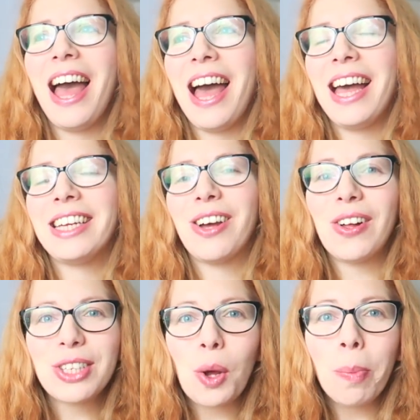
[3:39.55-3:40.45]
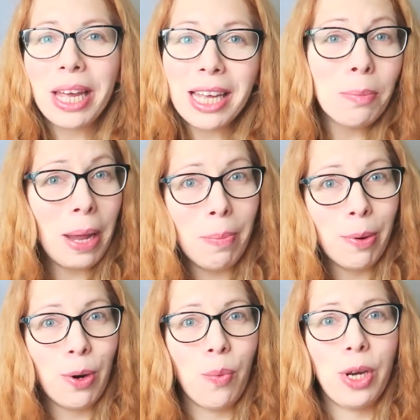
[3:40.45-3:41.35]
And also Pink and
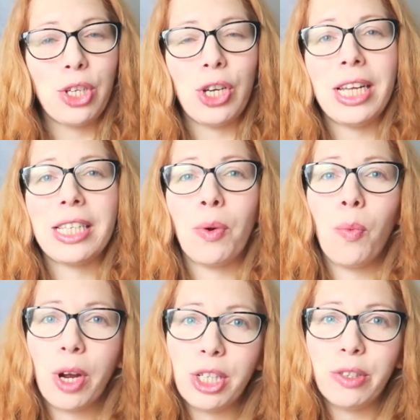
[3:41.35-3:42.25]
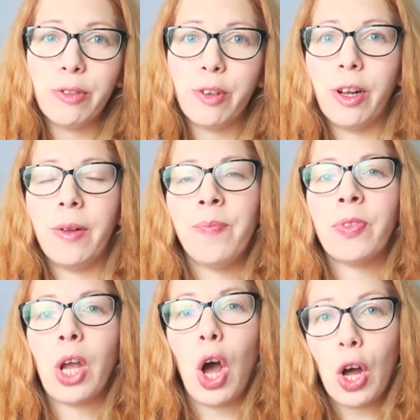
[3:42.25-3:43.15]
Paper, which is a wonderful
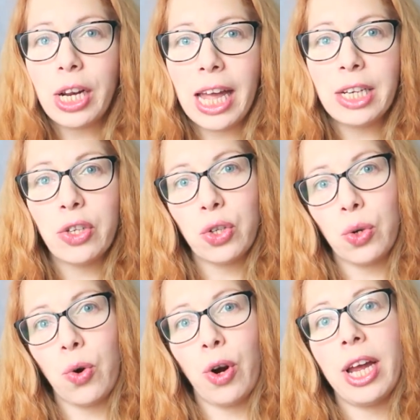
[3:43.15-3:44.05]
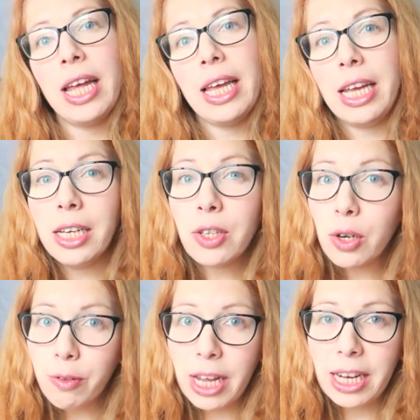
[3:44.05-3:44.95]
online store in
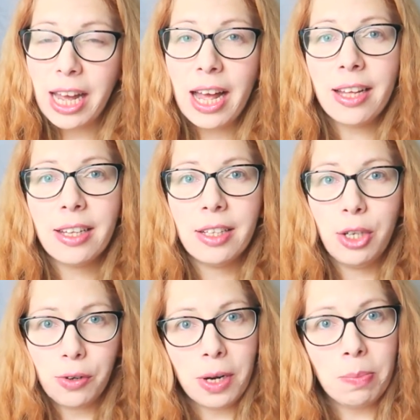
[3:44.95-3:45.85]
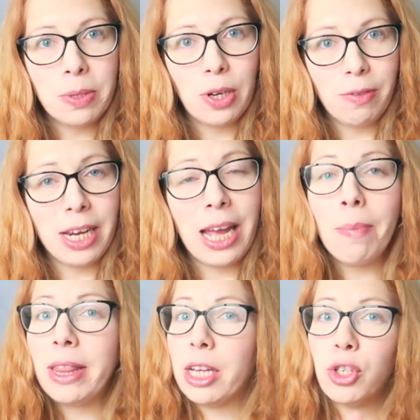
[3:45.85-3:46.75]
Slovenia,
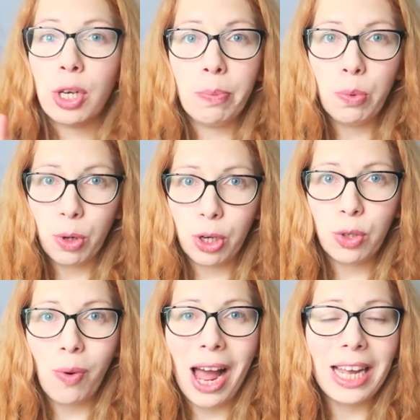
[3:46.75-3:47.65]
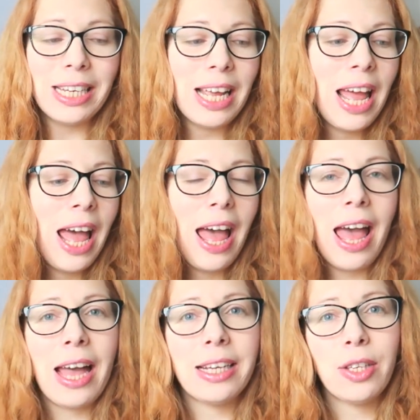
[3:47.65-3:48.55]
Slovenia, but they ship worldwide.
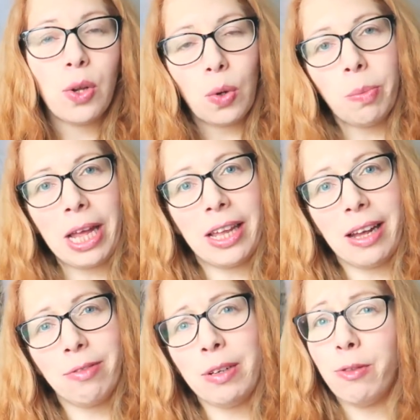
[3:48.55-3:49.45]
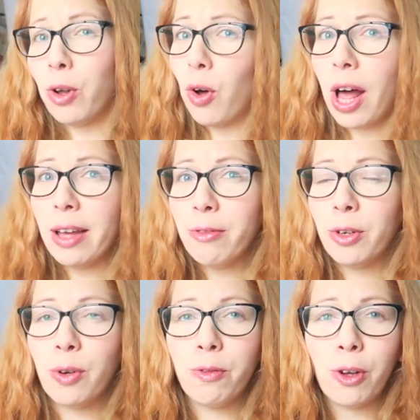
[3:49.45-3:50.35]
And it's owned by the lovely Flora. If
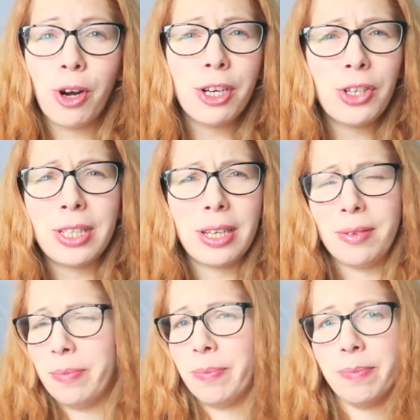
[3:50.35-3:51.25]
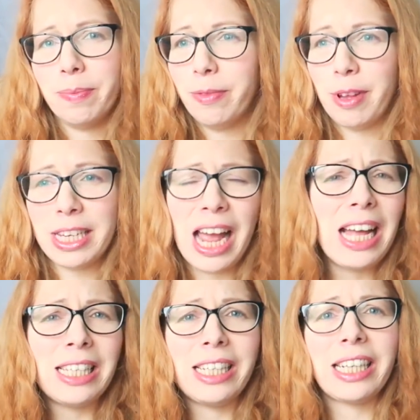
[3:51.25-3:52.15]
you know Flora, she's a
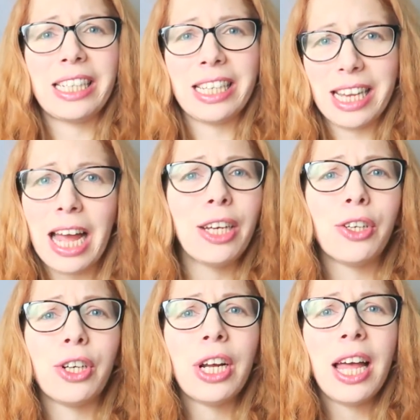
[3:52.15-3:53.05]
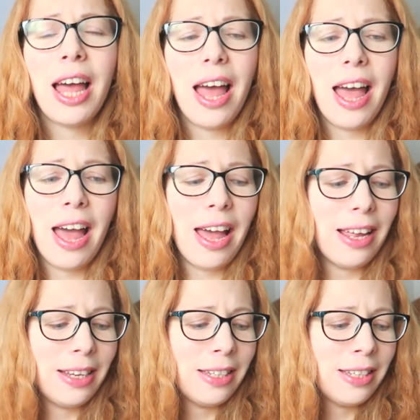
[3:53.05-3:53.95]
fantastic designer.
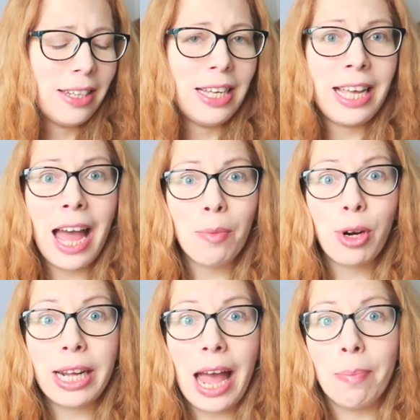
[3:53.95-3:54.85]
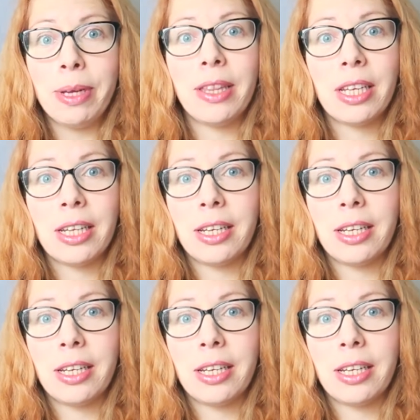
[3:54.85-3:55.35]
And yeah, I'm really happy.